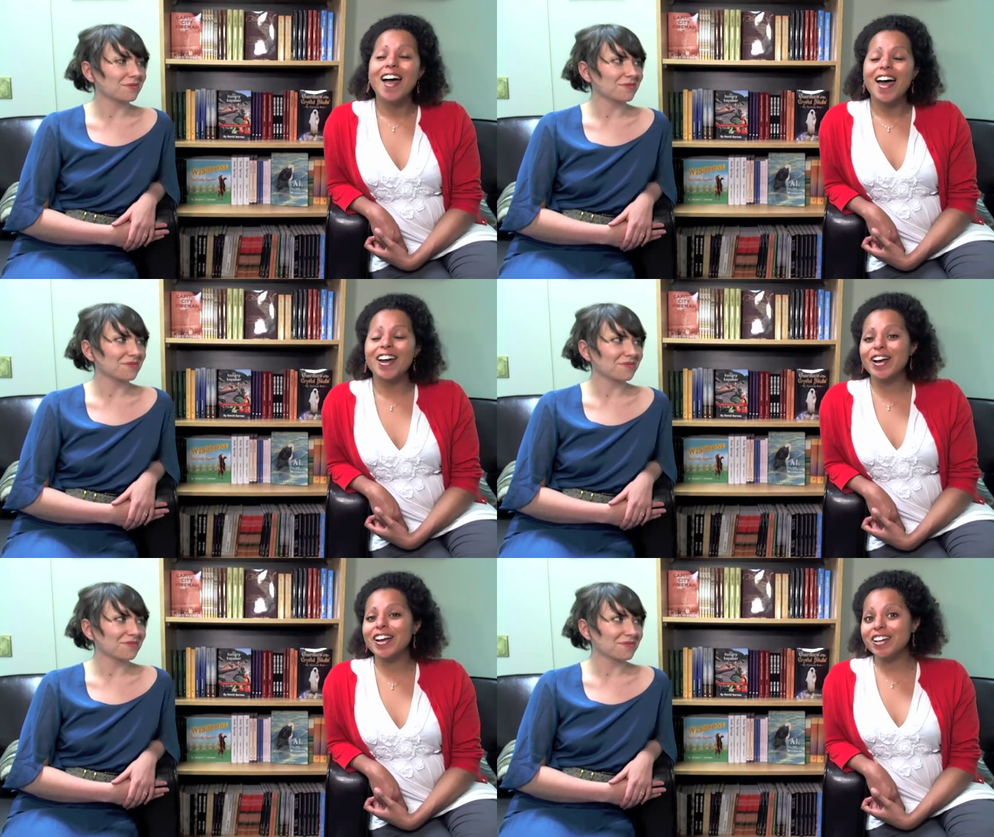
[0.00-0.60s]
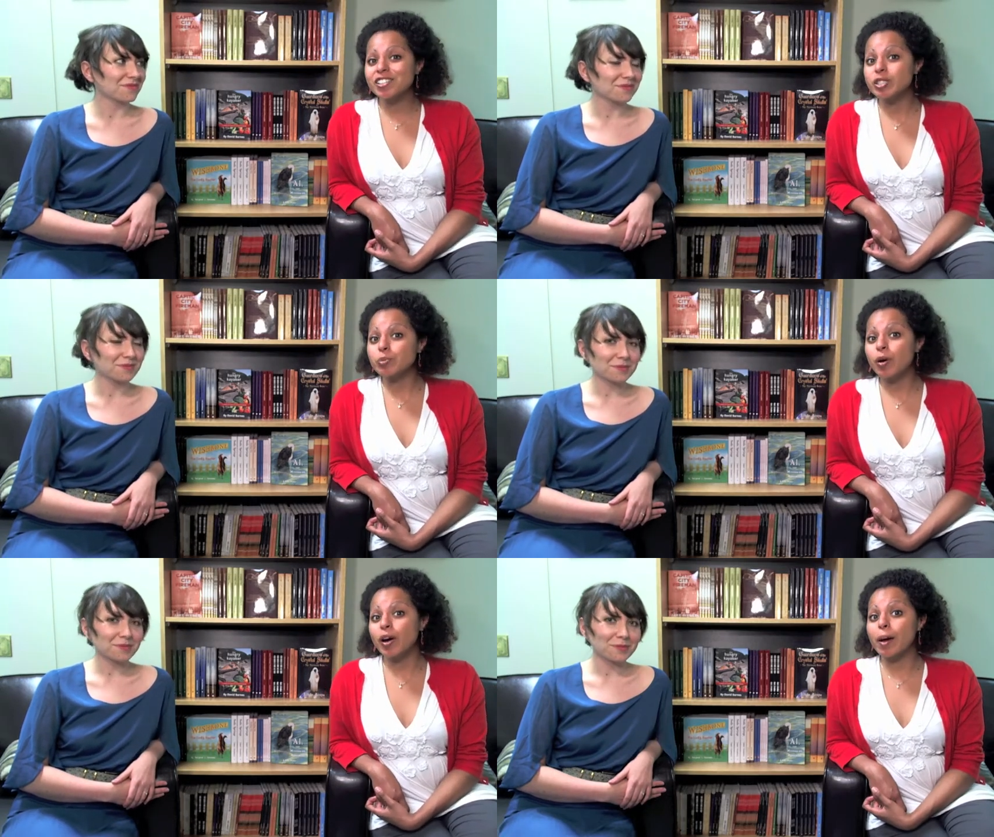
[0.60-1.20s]
Speaker 1: And our Connections
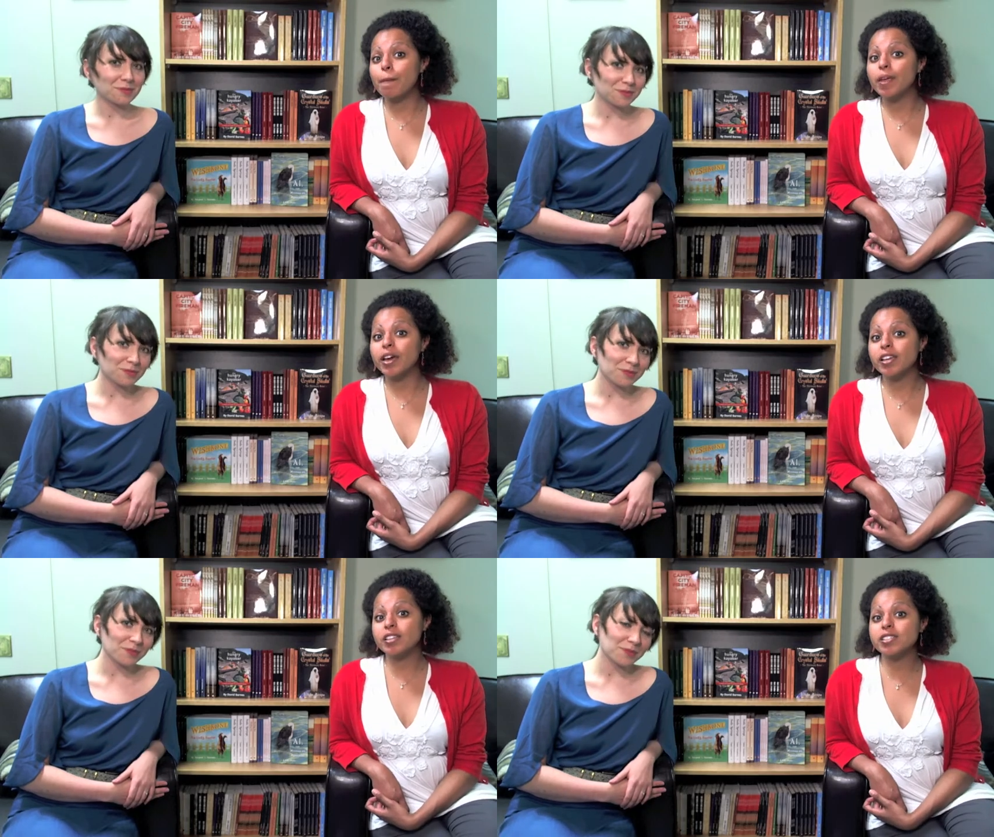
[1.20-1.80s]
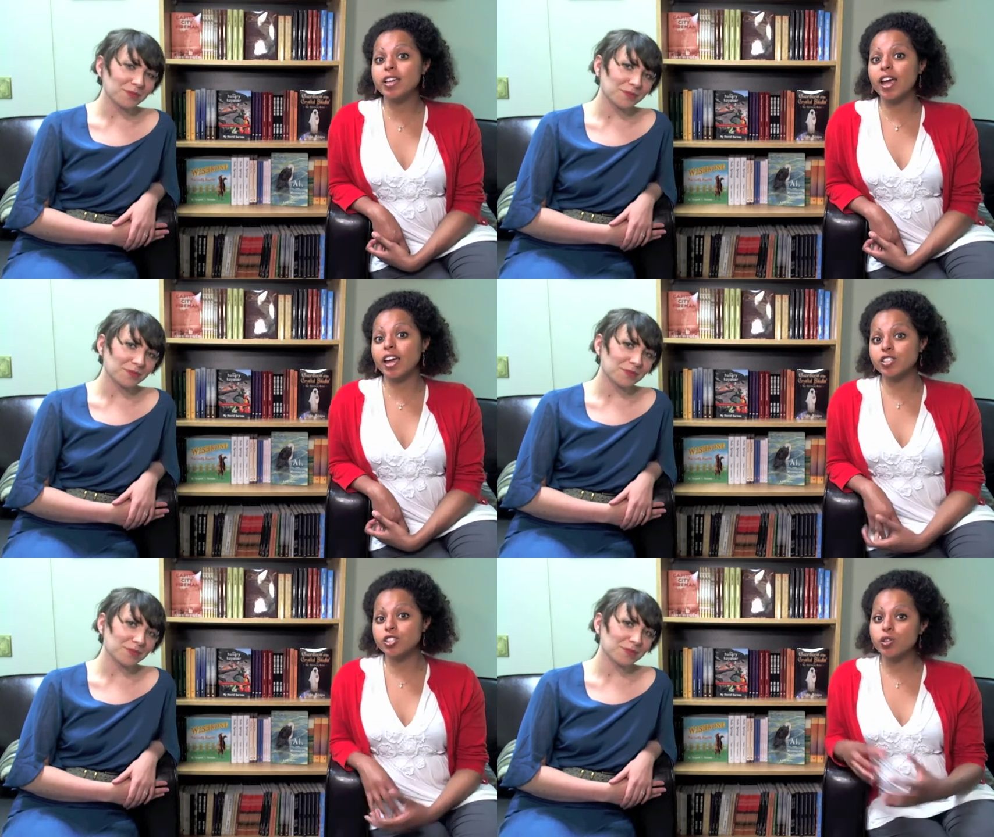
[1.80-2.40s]
Program is
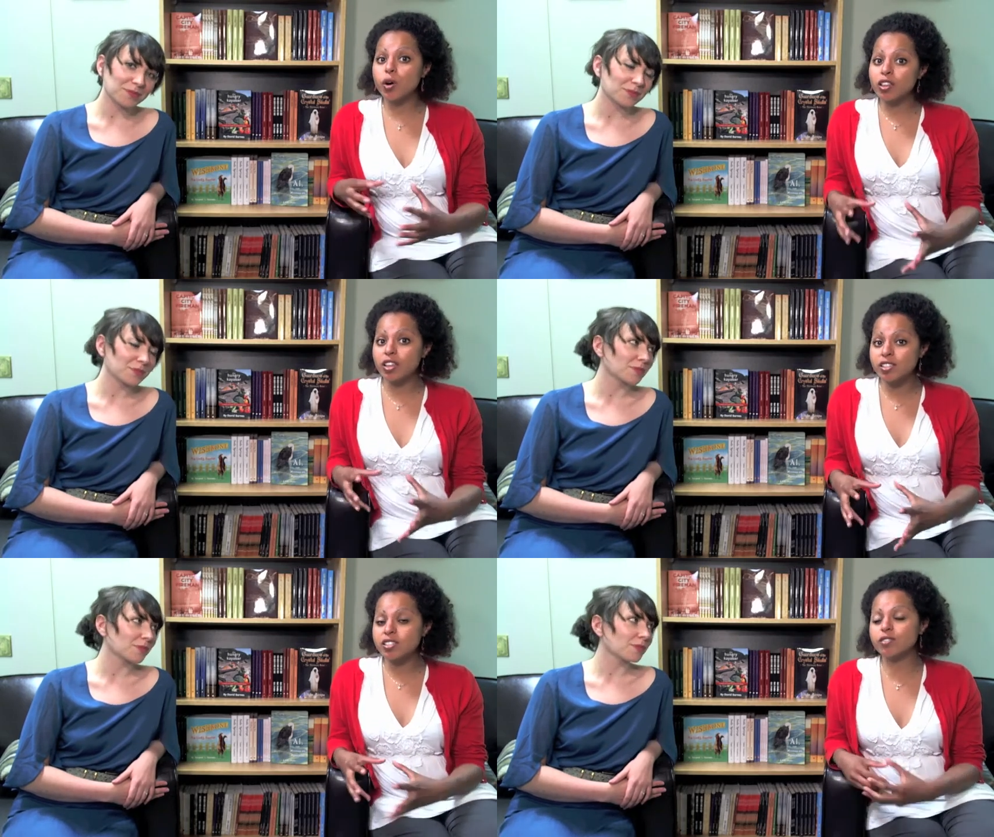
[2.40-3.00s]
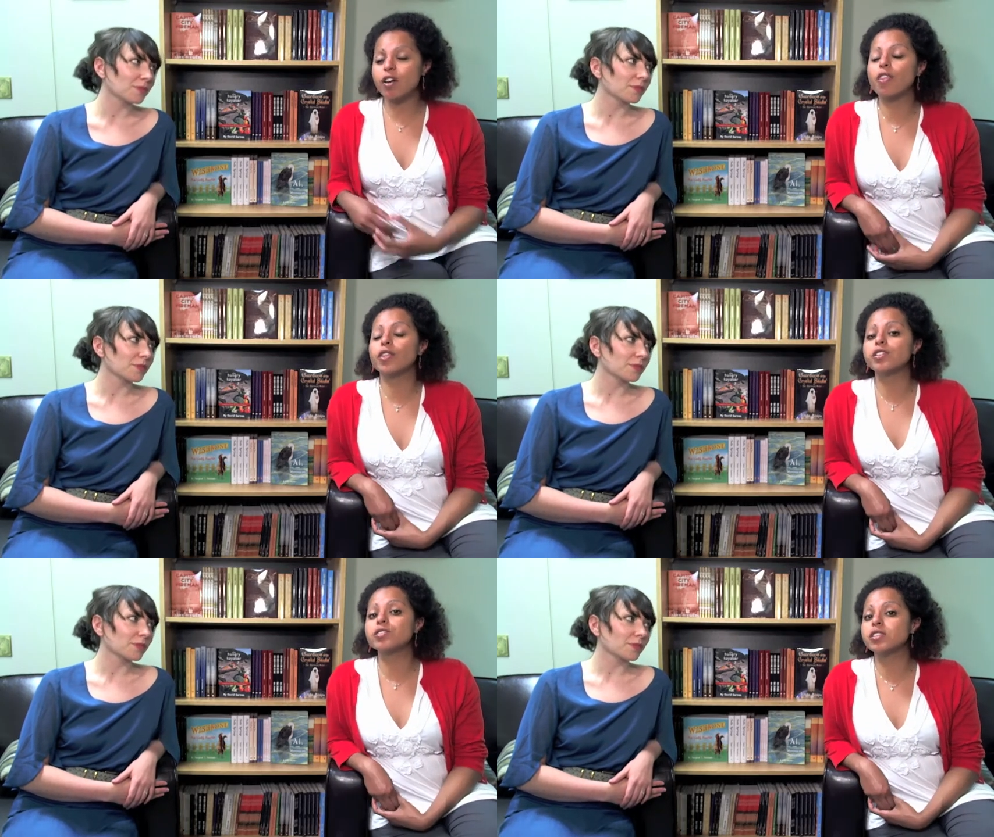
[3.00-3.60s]
a short list of
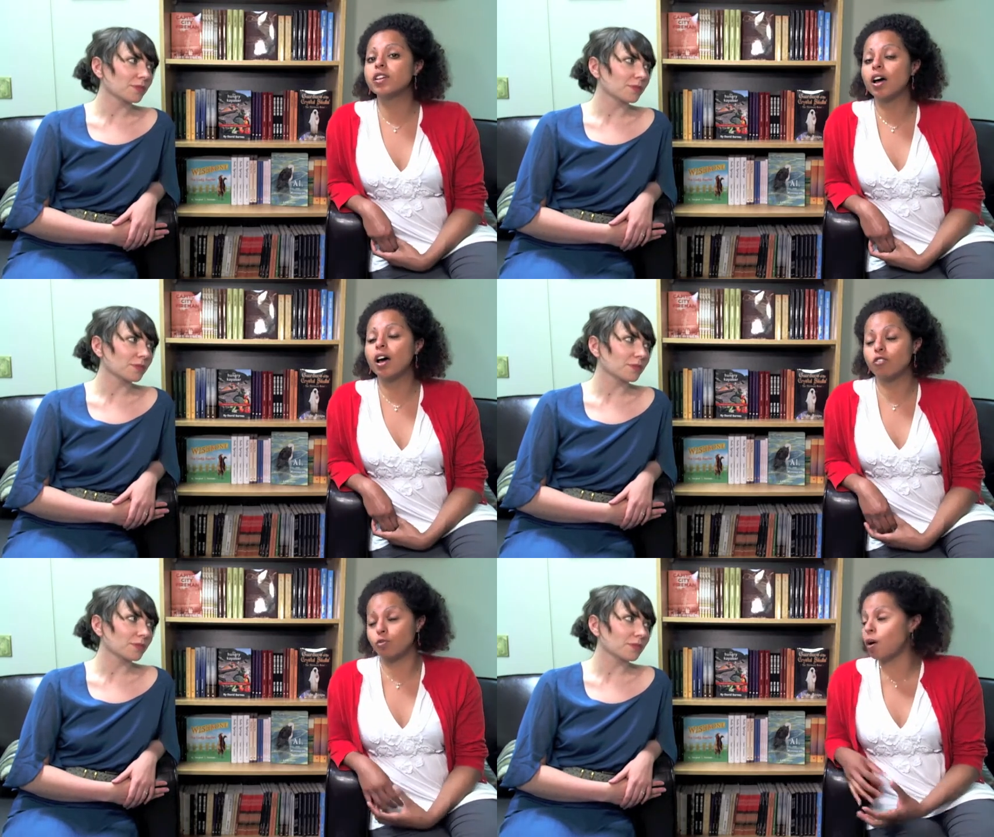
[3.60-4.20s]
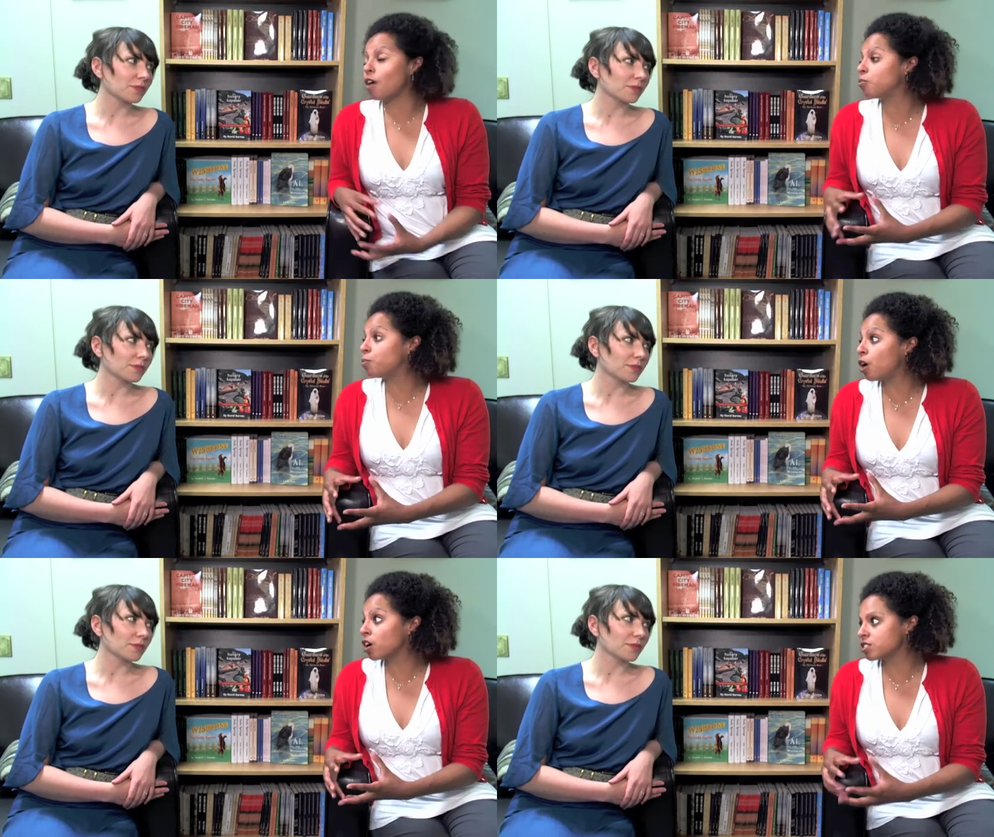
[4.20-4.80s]
authors of, of,
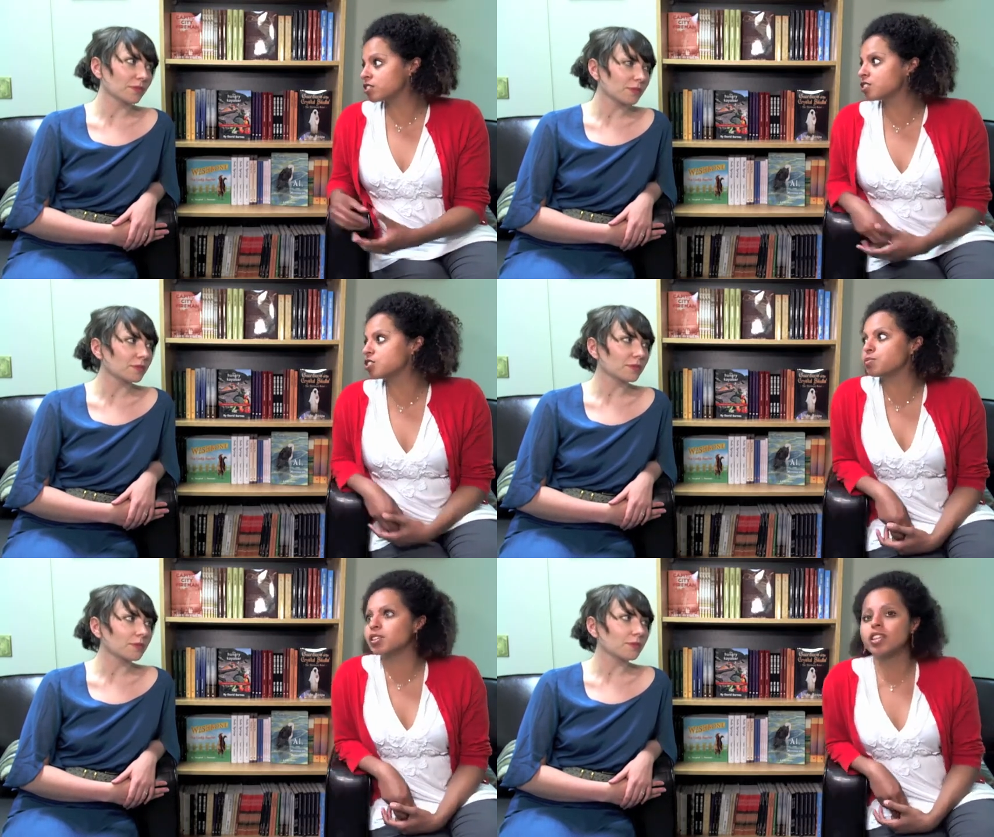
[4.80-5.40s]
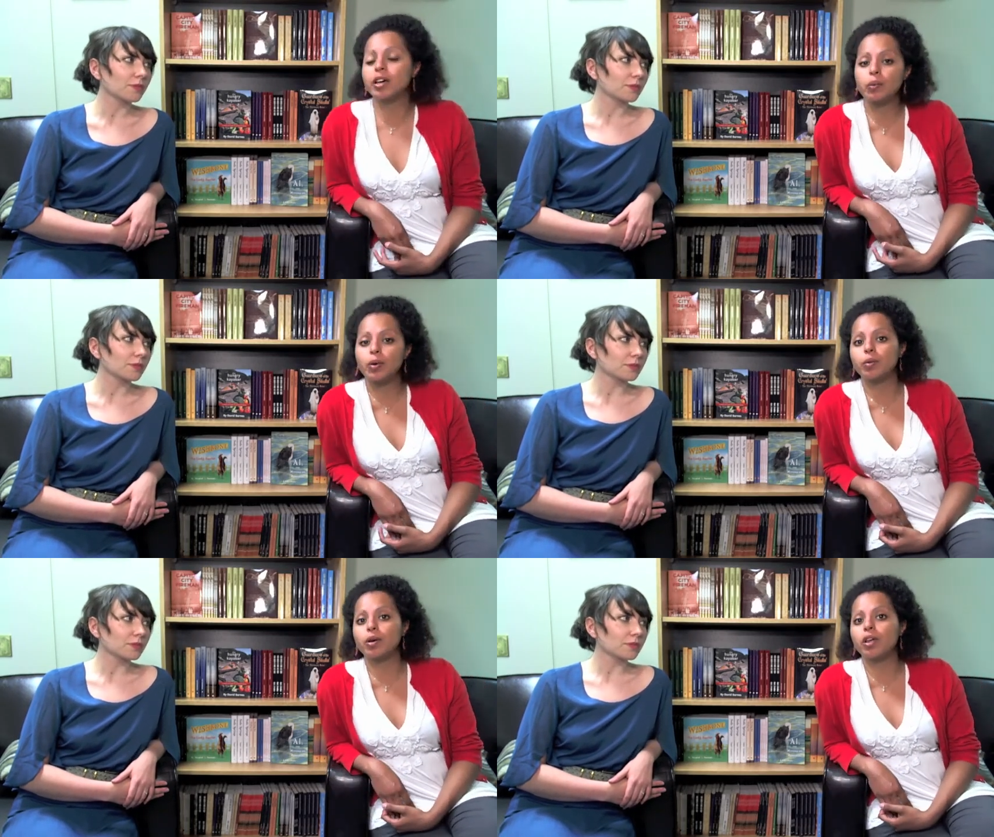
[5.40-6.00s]
books, excuse me, that
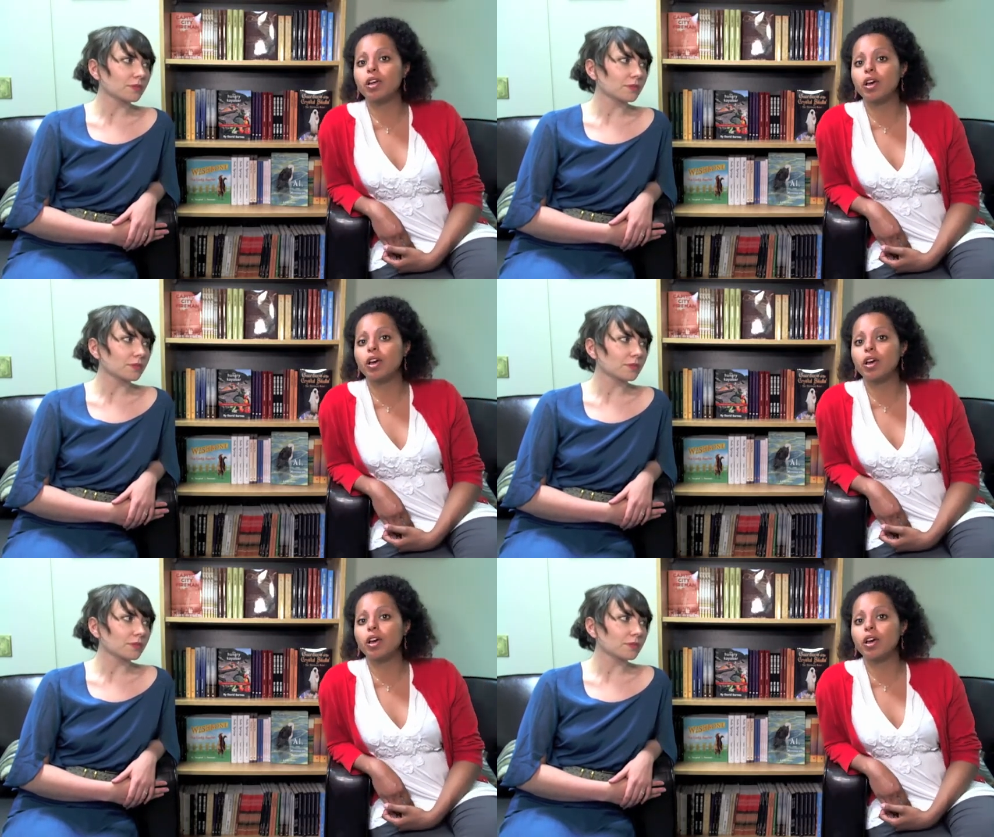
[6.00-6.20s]
we will